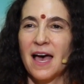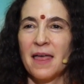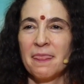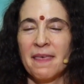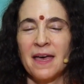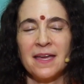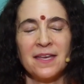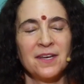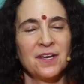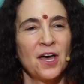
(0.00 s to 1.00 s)
and
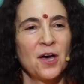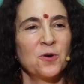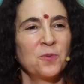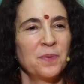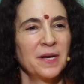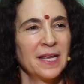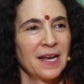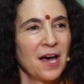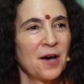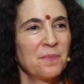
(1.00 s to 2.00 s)
then open it
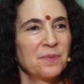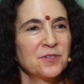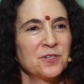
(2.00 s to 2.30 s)
up